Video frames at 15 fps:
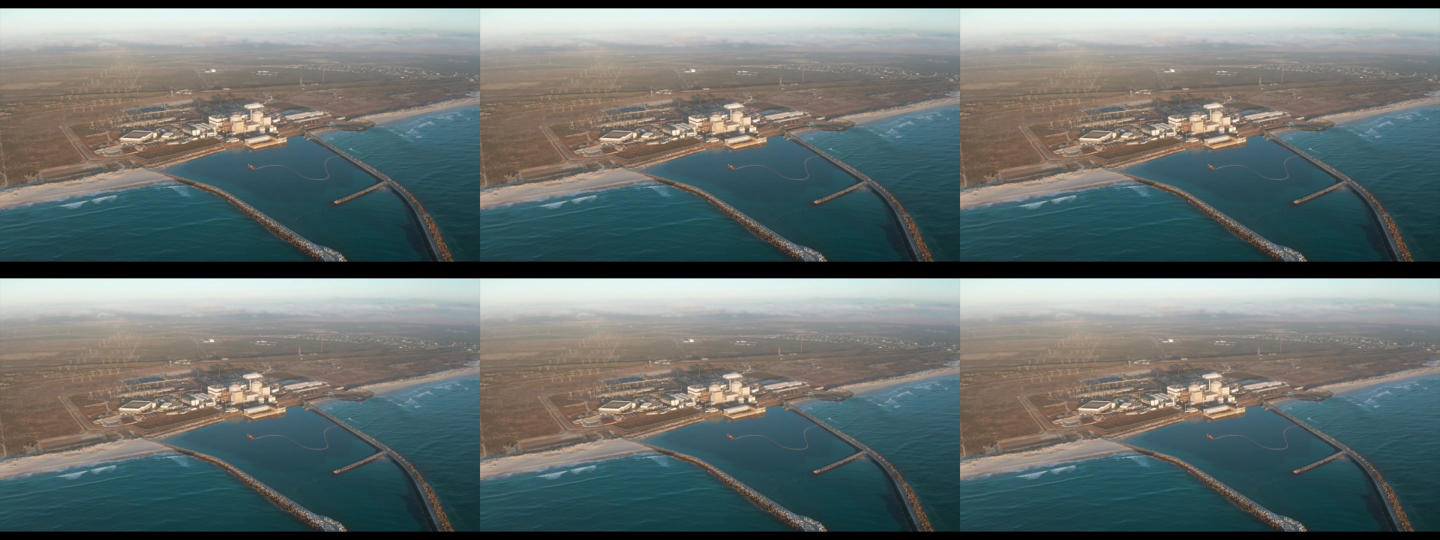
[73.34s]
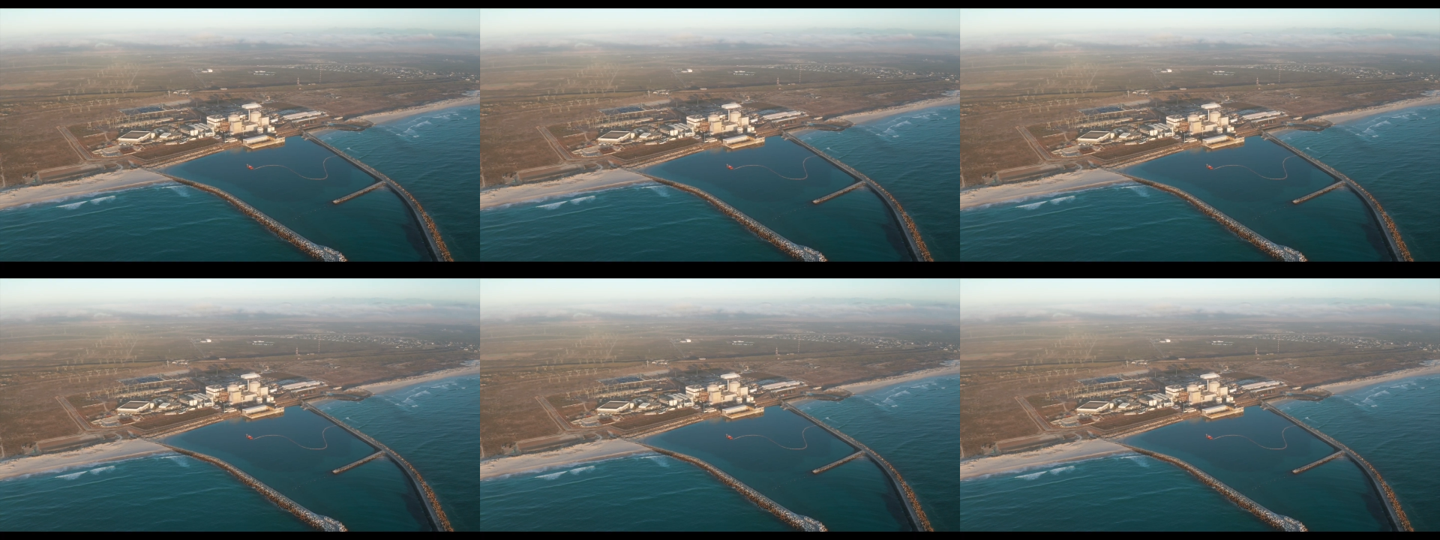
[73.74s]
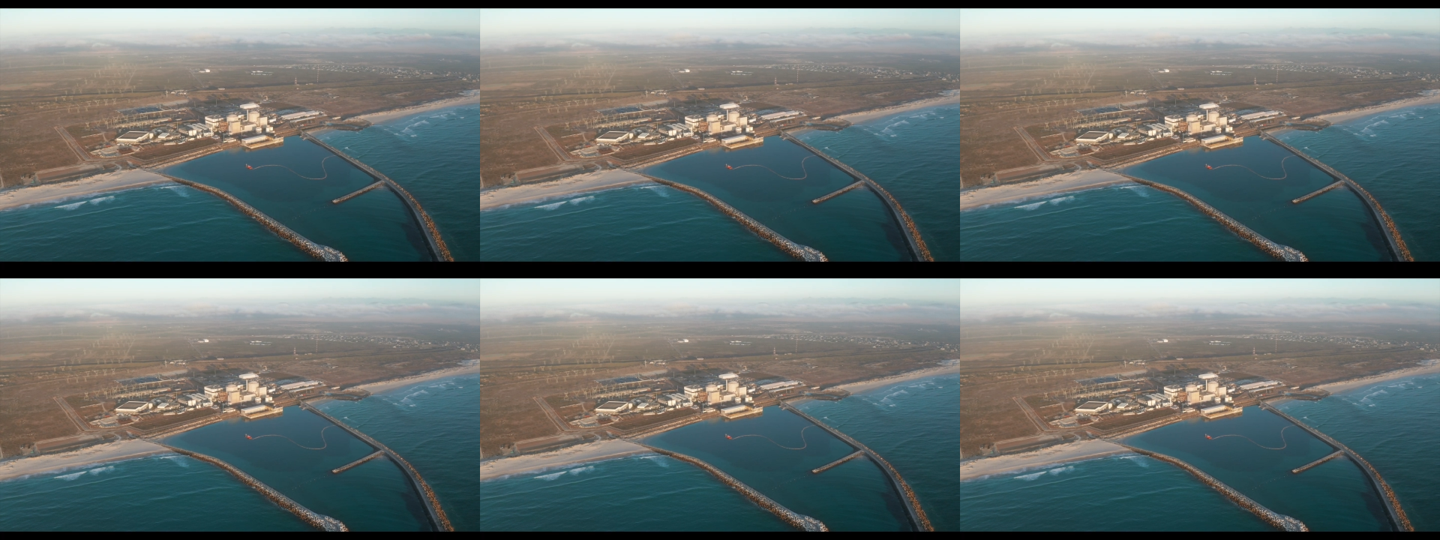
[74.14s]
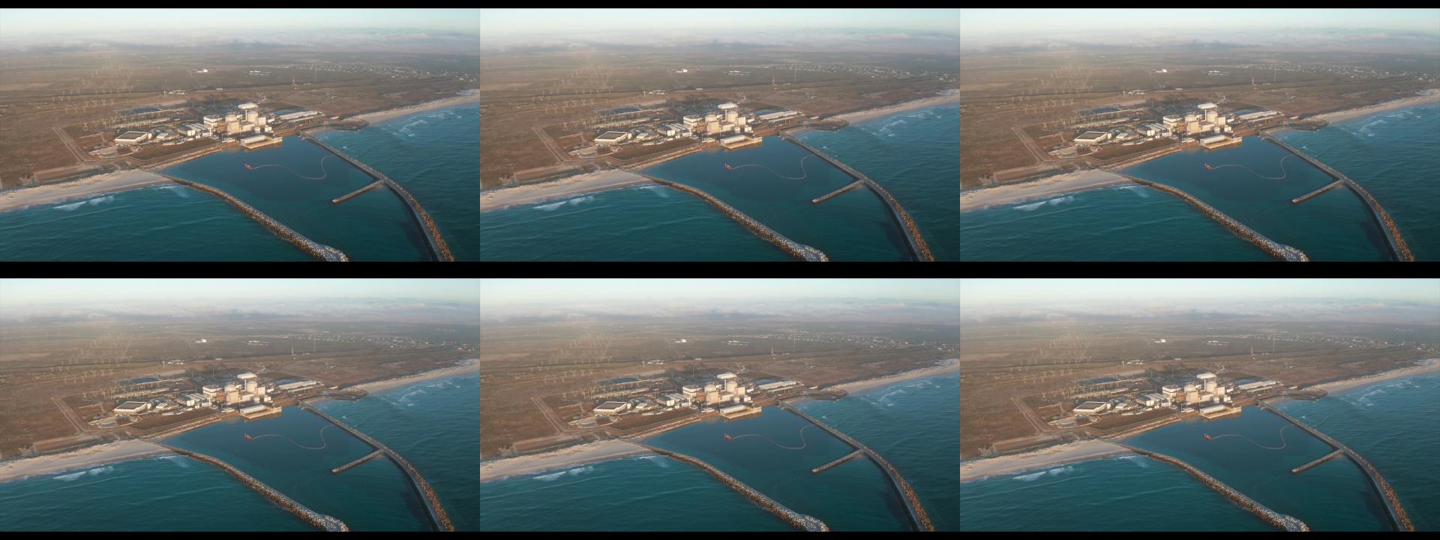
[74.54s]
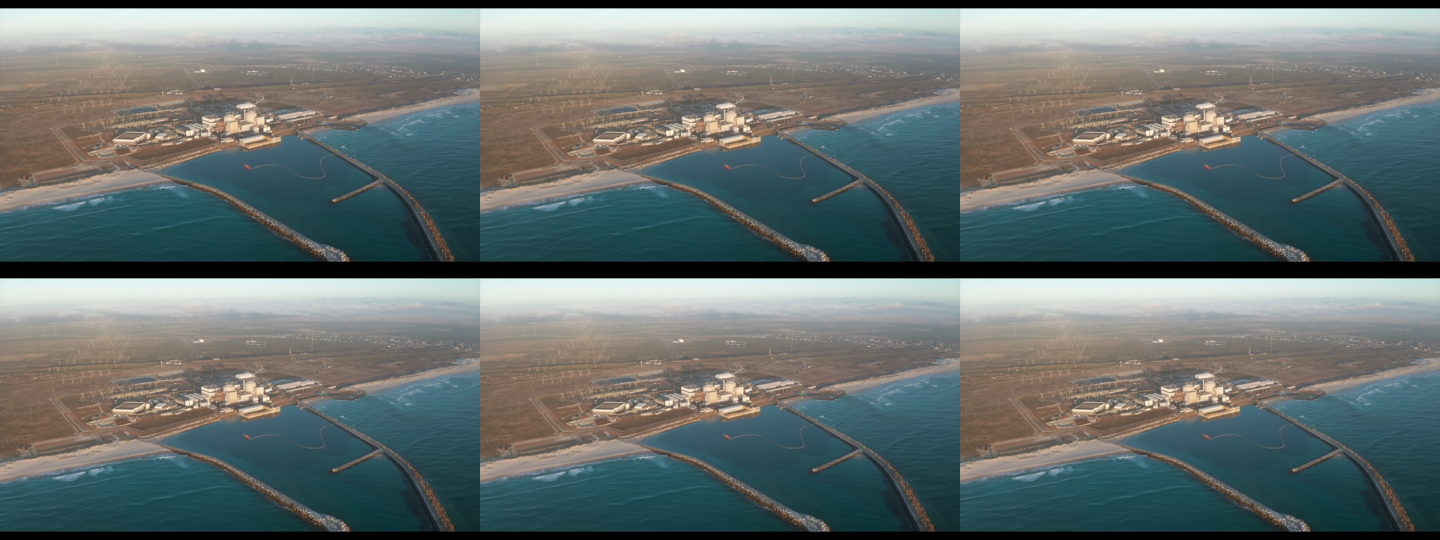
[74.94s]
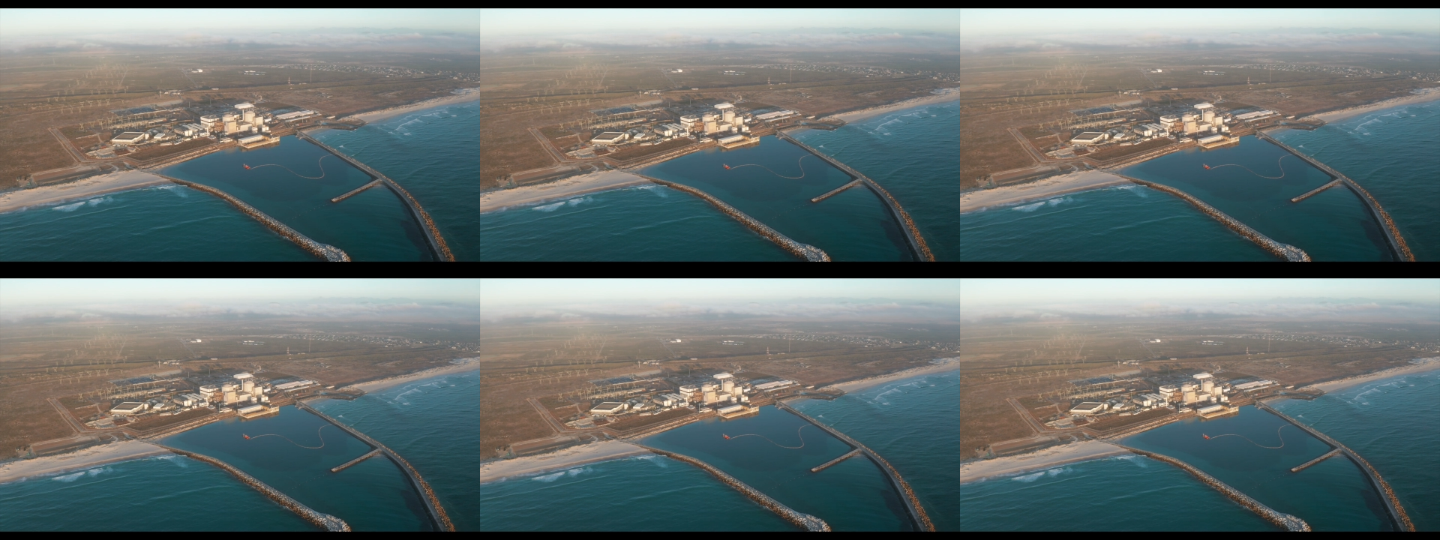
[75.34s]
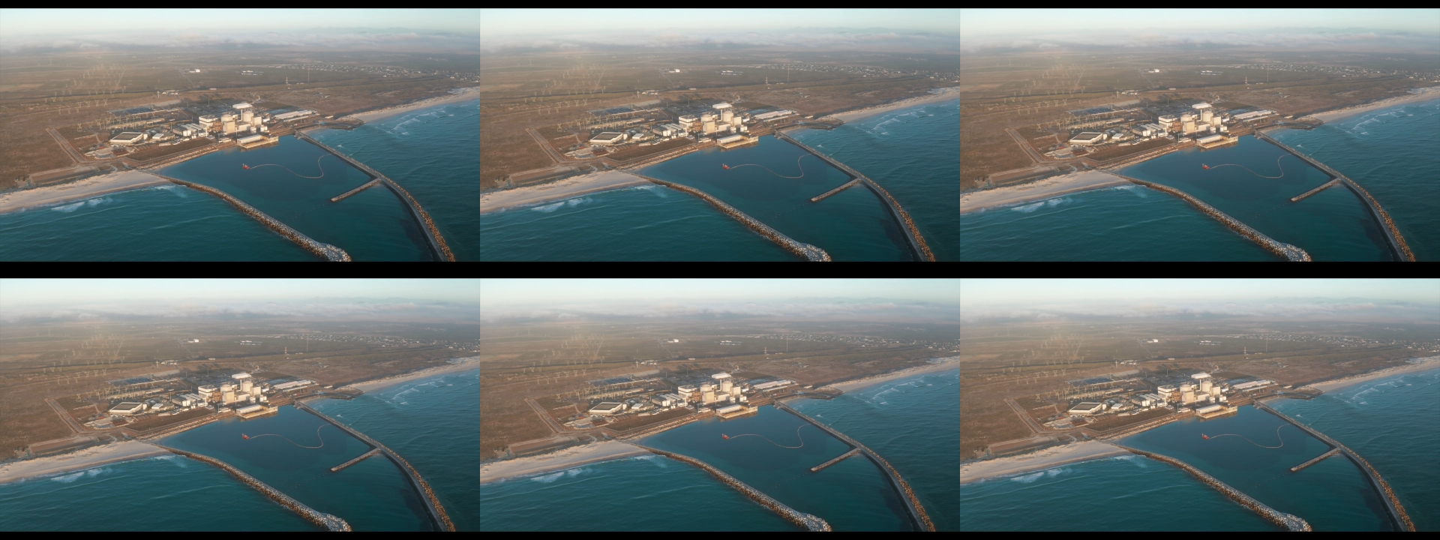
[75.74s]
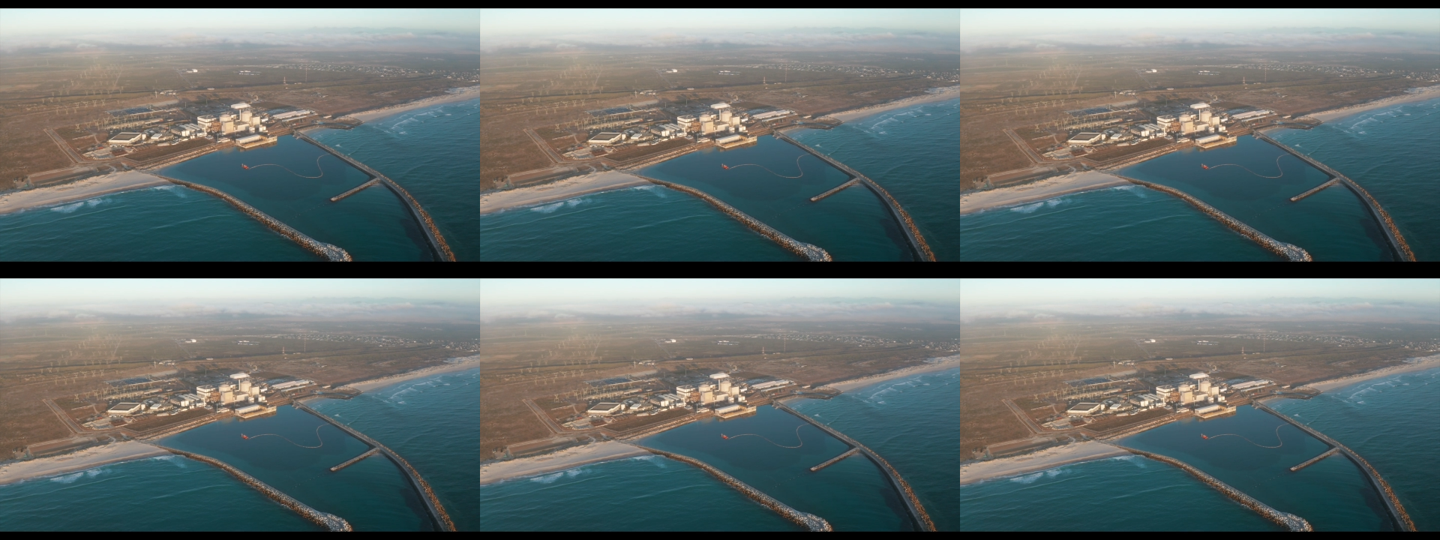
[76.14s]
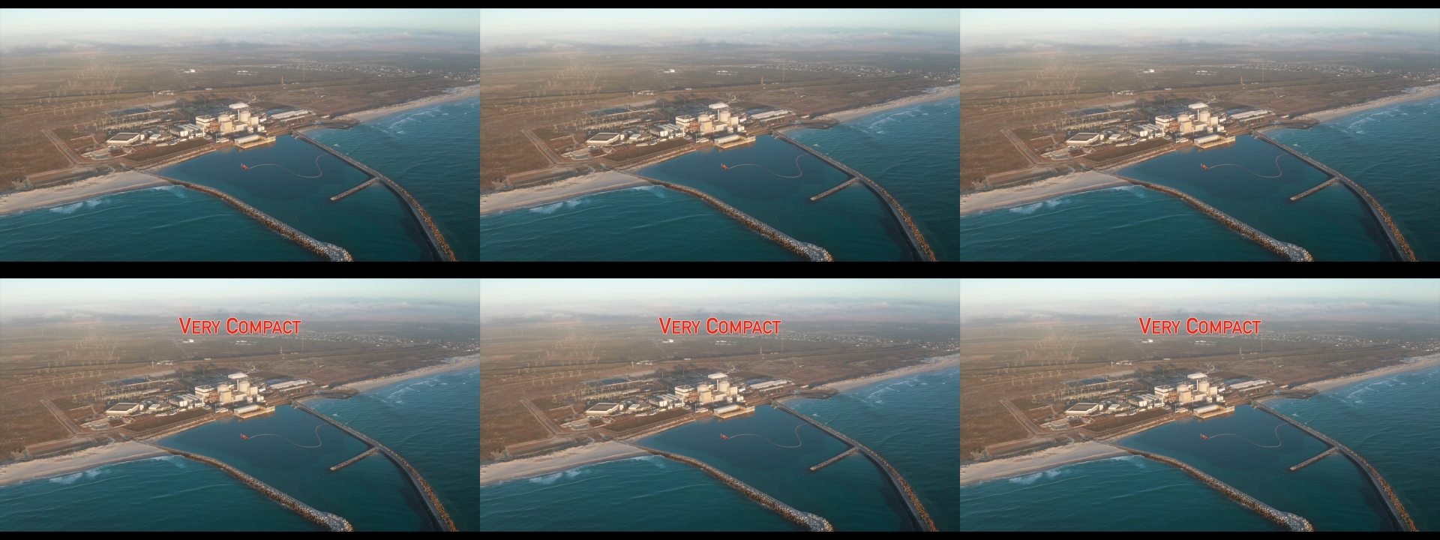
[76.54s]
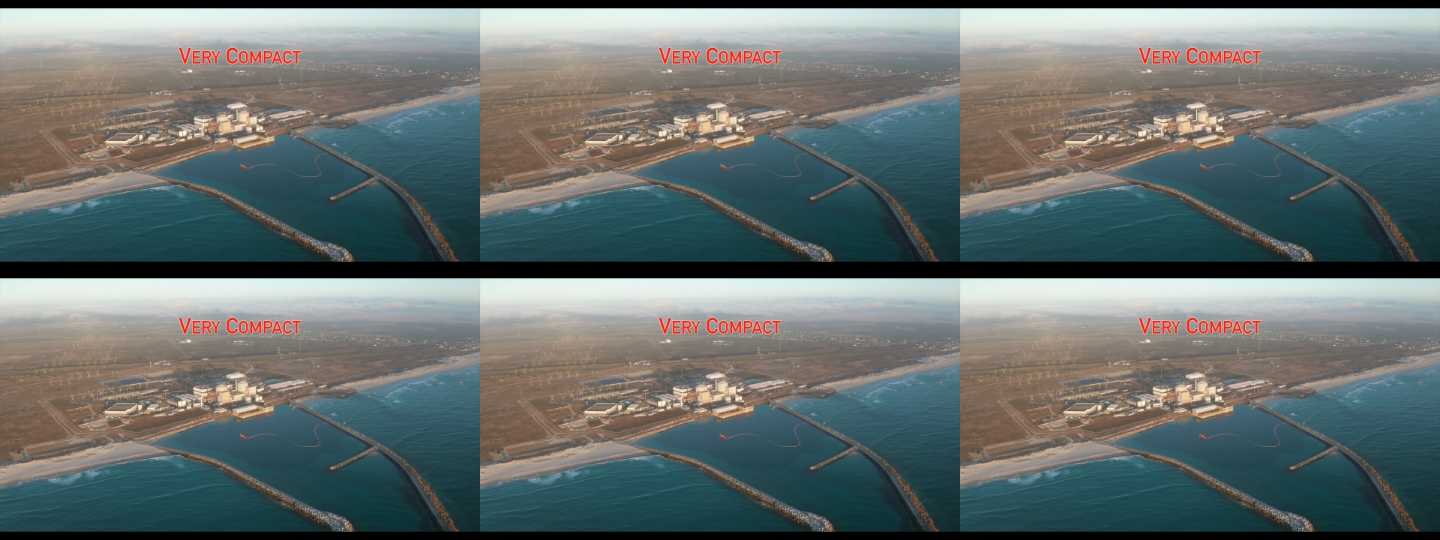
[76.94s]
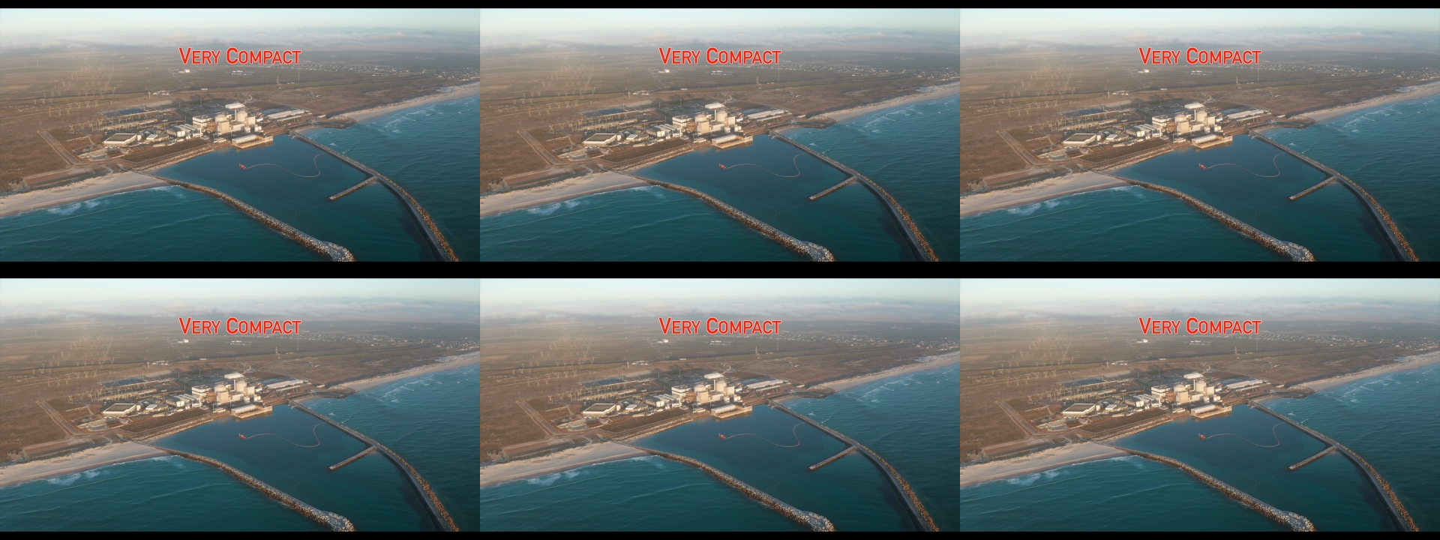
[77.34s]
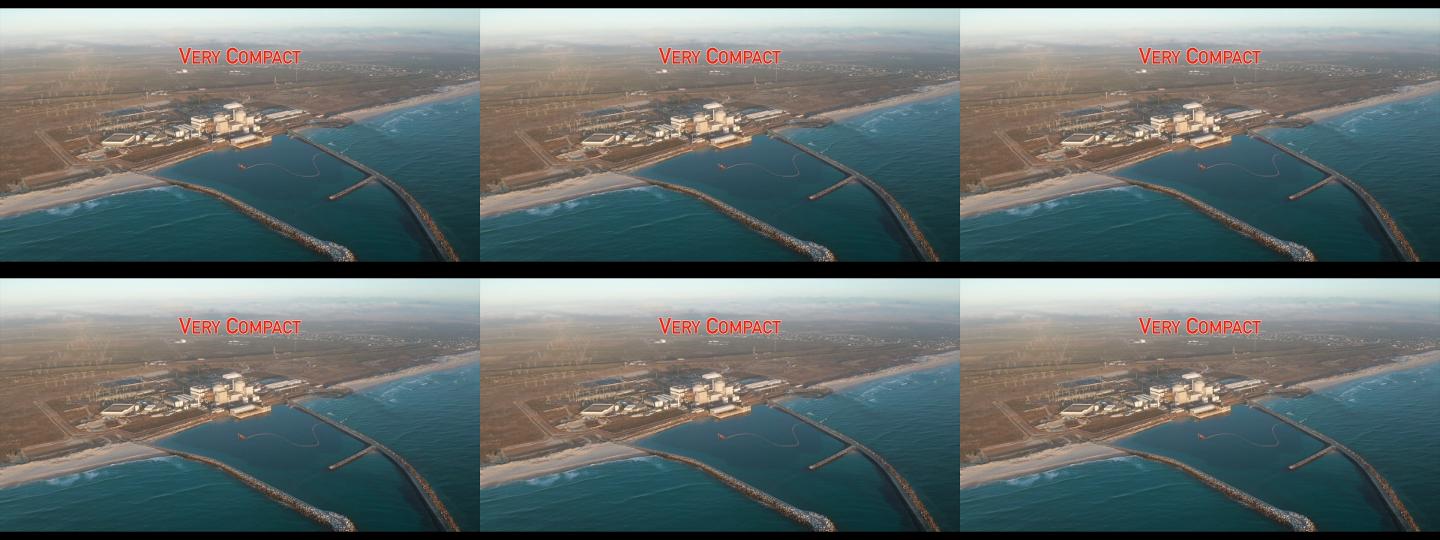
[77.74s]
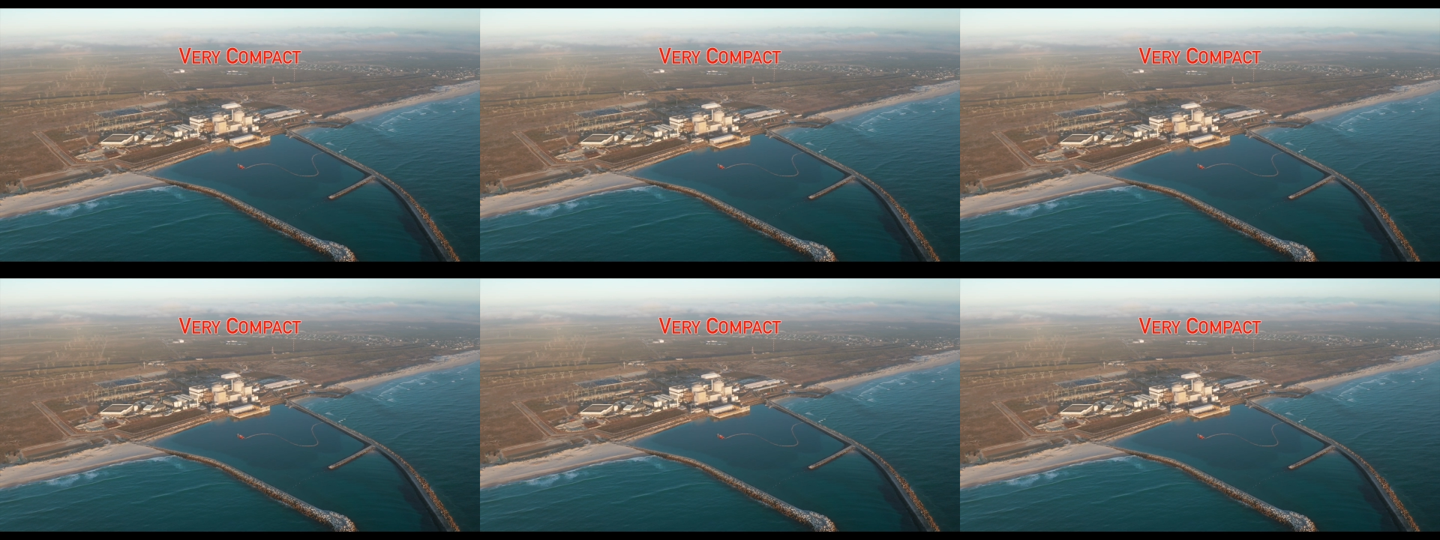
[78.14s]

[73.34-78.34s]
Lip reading: [unreadable: no face in view]